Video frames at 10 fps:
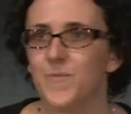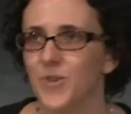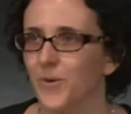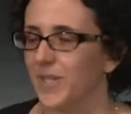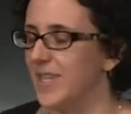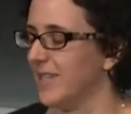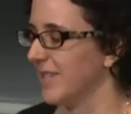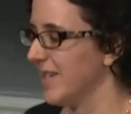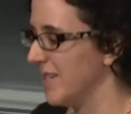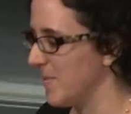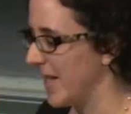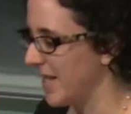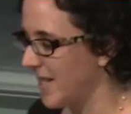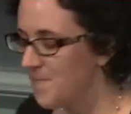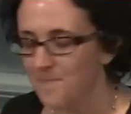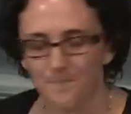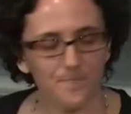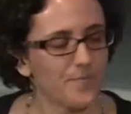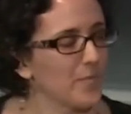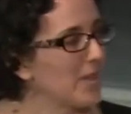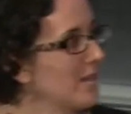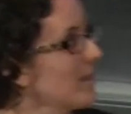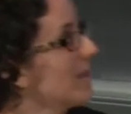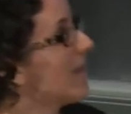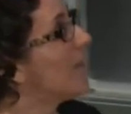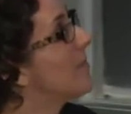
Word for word: totally innocent in the body. Um,